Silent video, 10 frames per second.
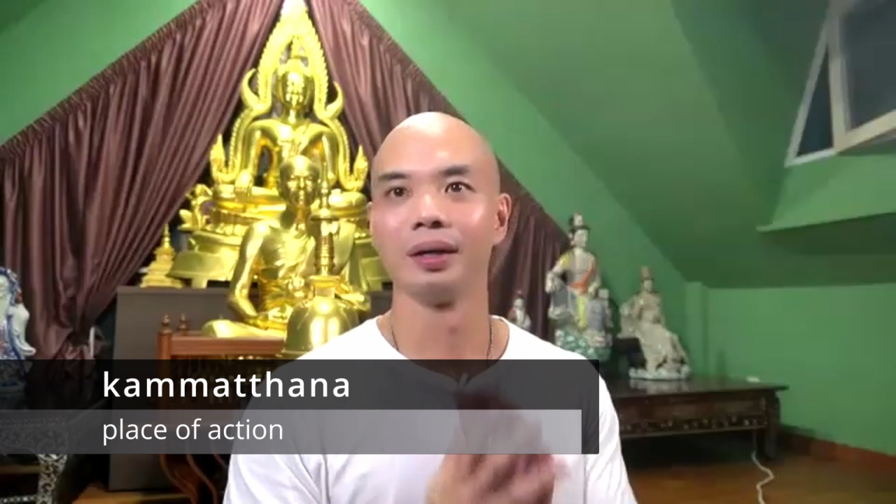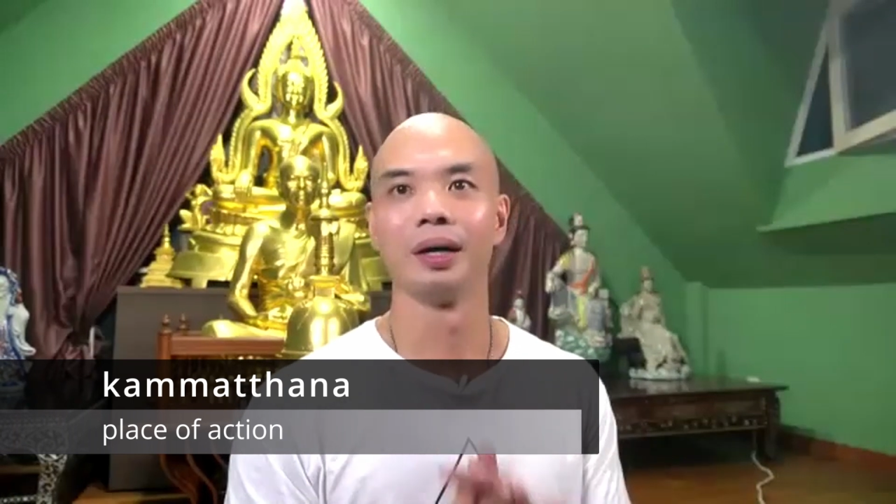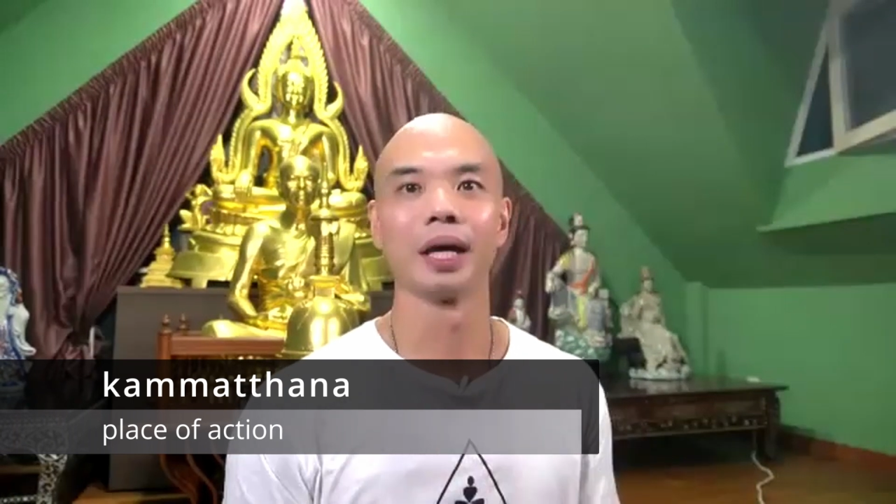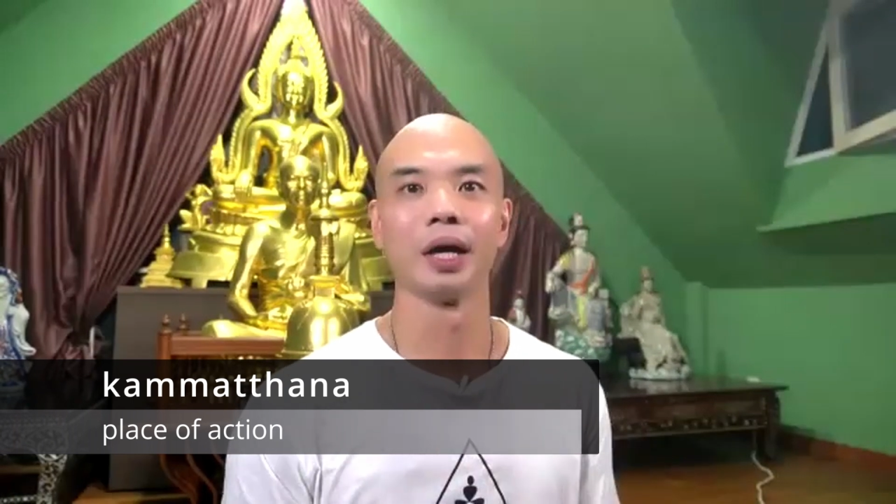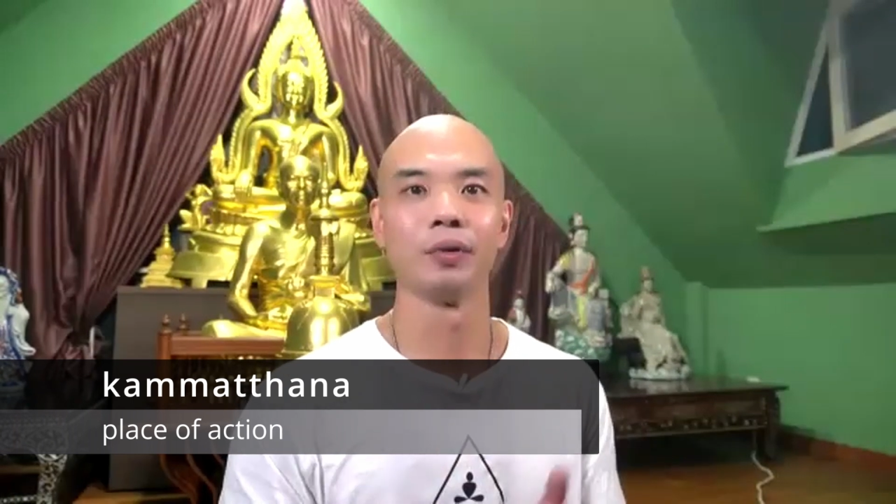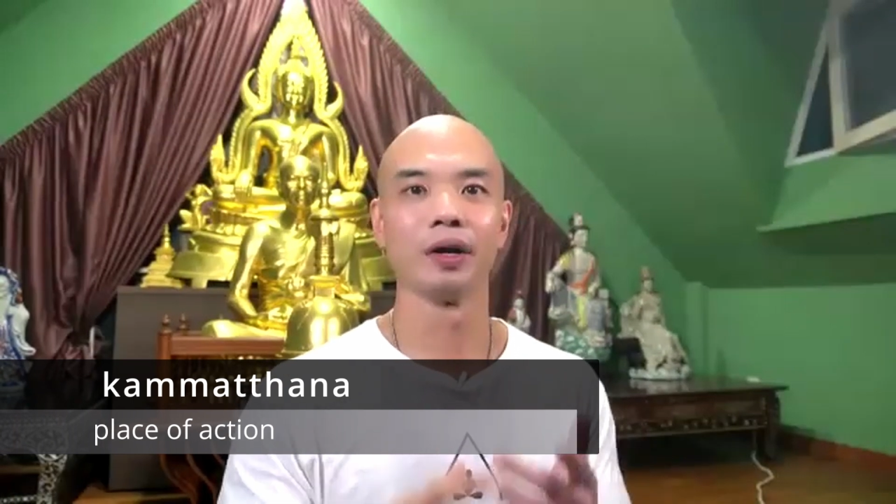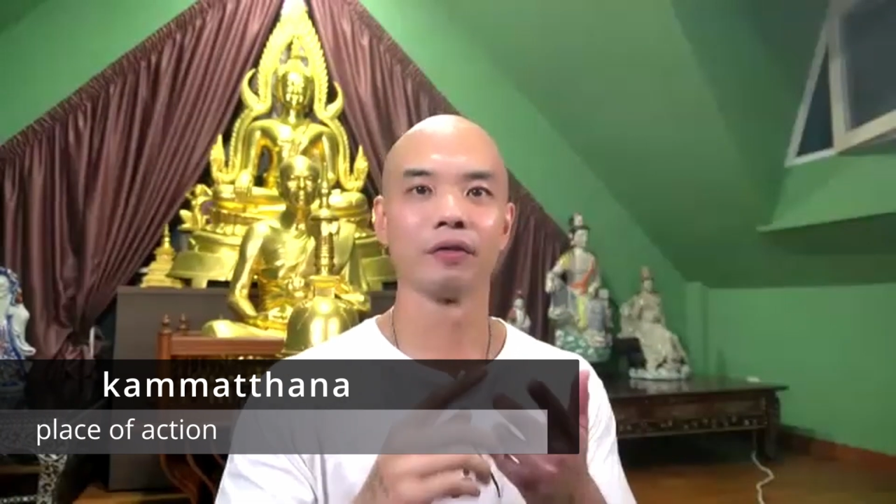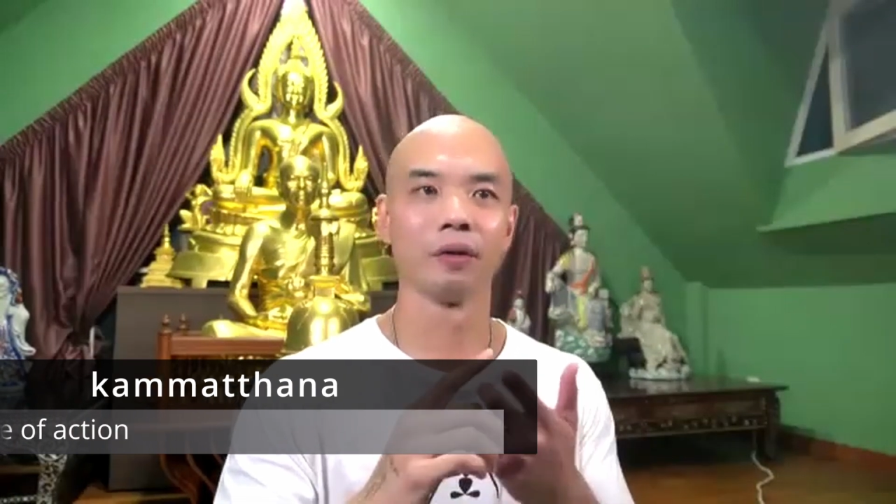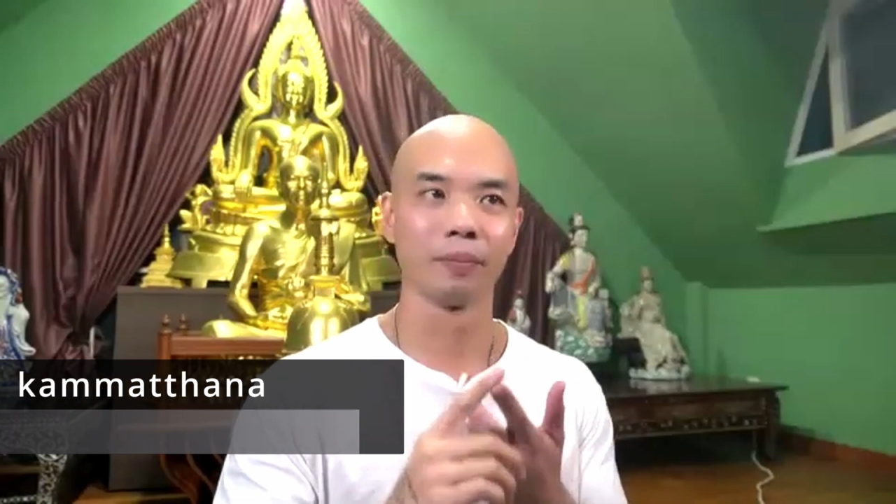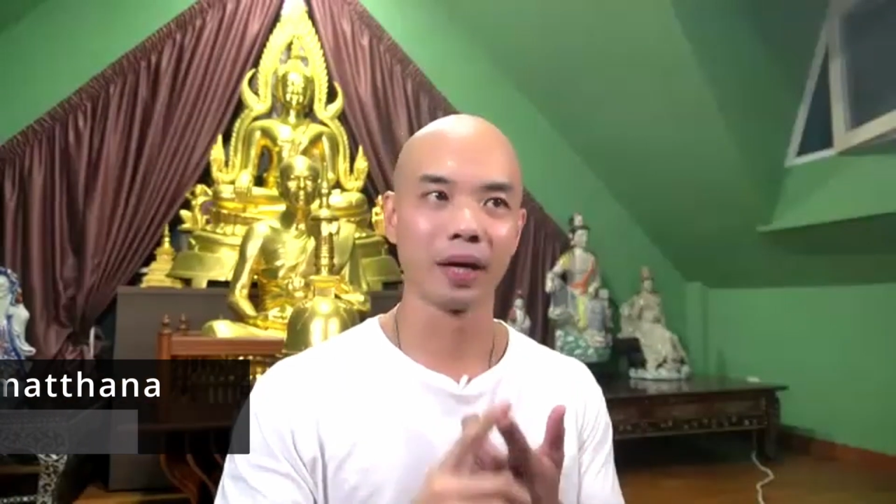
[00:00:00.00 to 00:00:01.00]
How can we
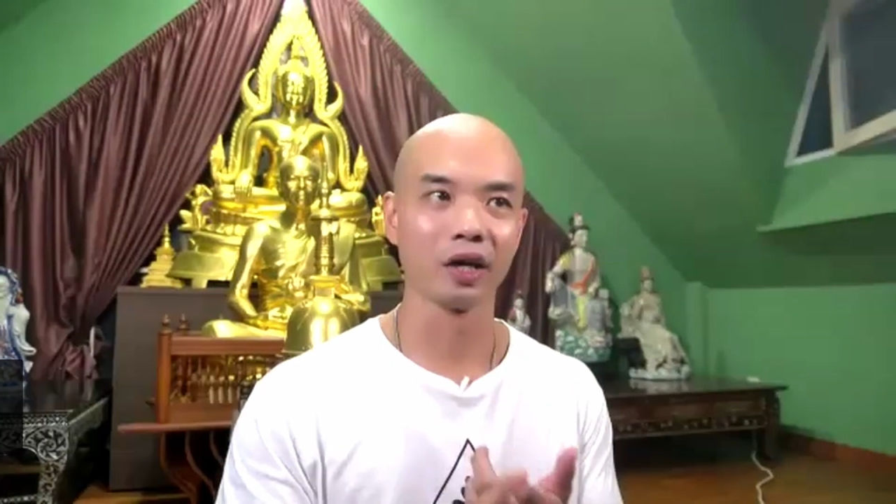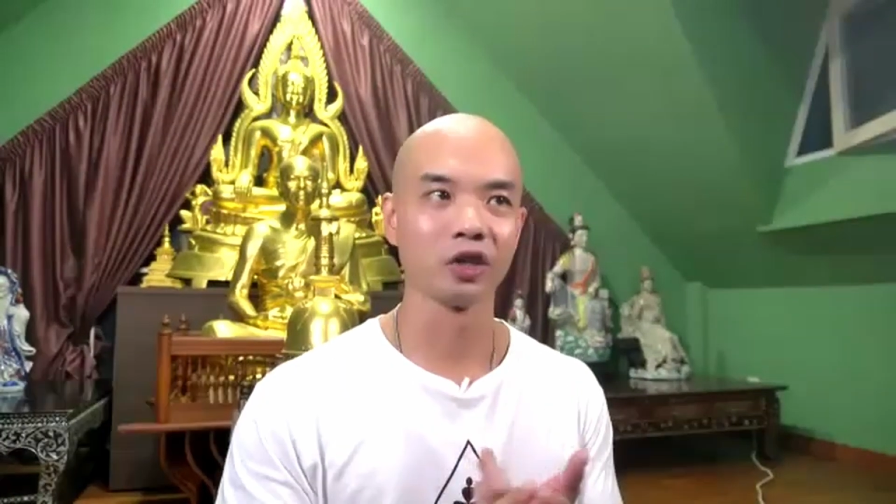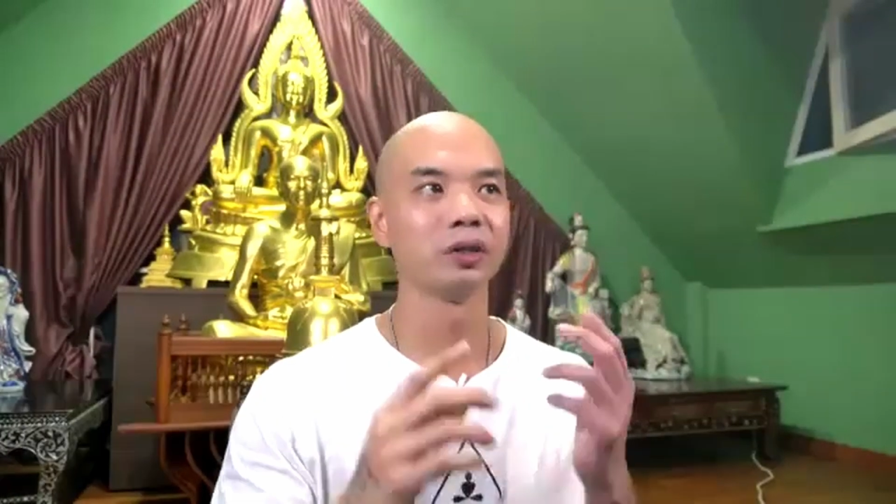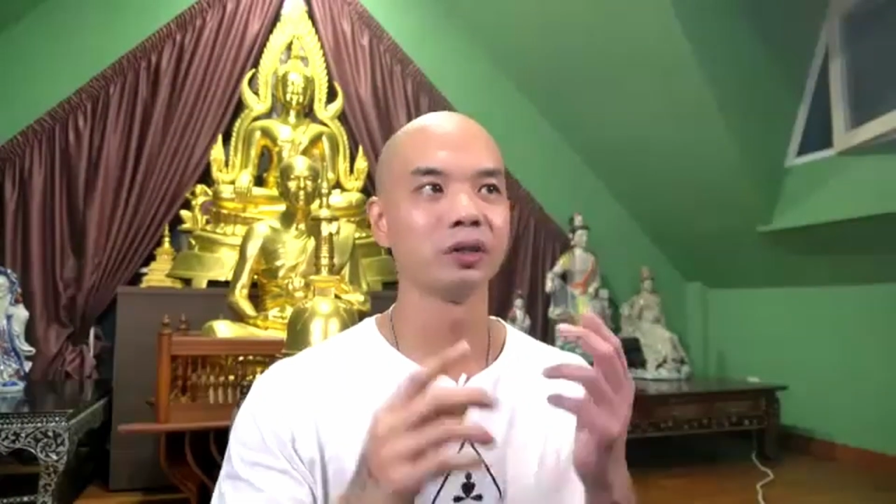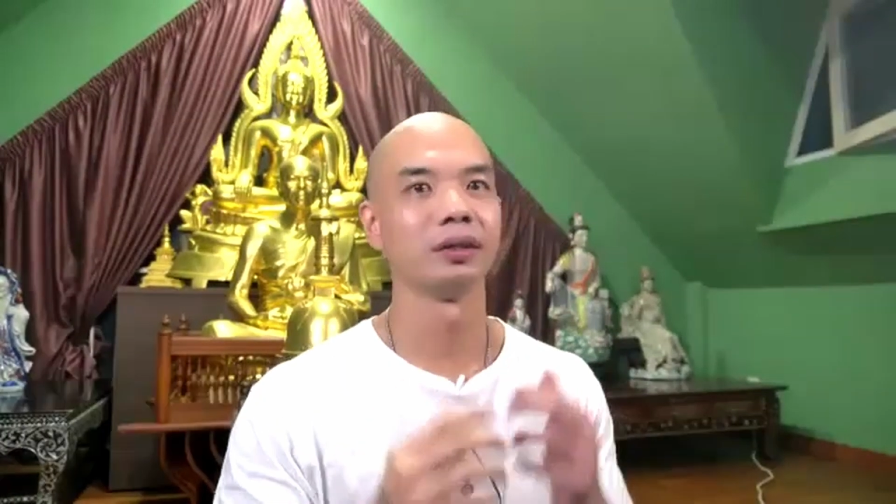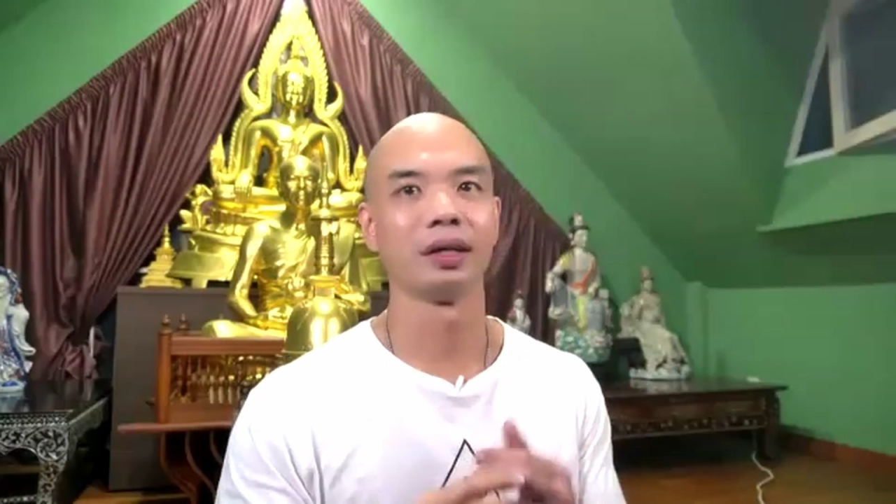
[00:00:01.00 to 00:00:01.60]
have compassion